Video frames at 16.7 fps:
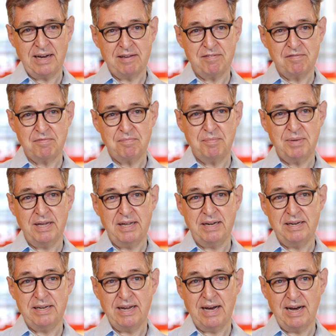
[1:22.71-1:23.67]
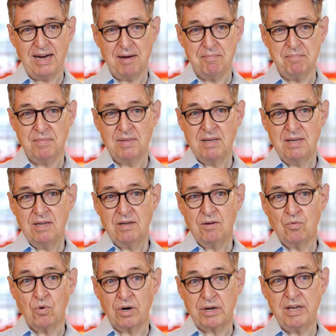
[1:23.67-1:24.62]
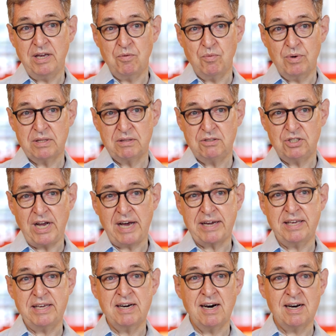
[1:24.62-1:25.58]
I've been working with Jackie